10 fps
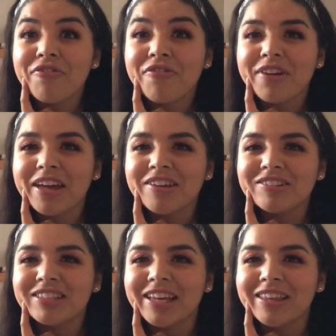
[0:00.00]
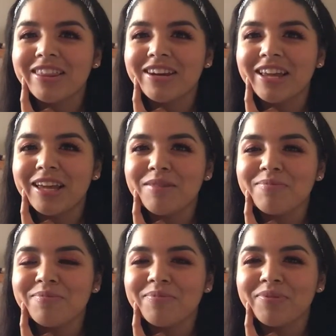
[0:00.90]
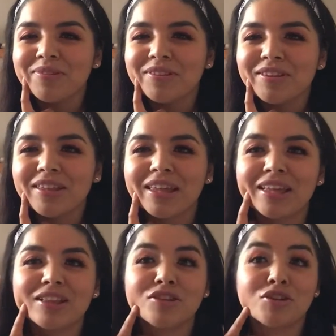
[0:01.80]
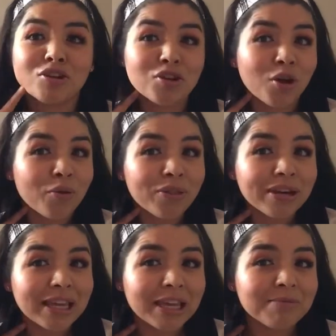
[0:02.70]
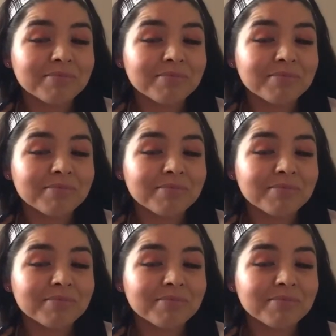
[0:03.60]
Can you say the name? Do you know the name?